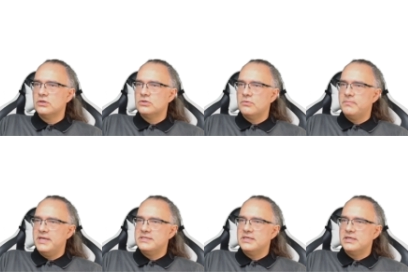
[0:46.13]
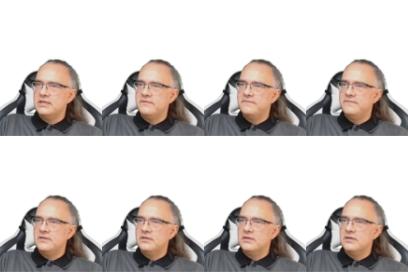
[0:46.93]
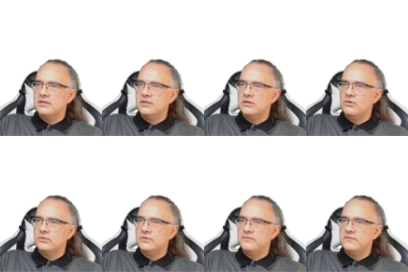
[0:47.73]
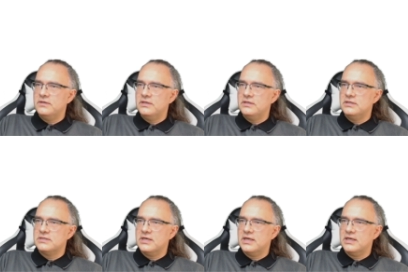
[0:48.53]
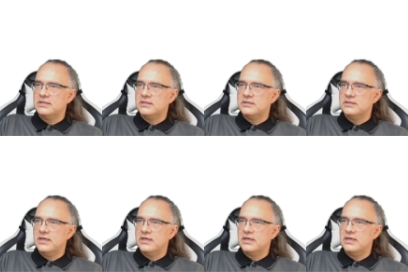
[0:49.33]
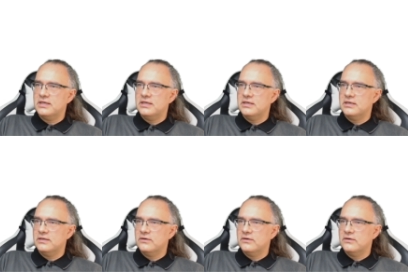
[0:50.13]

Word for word: So basically the node Vin is connected directly here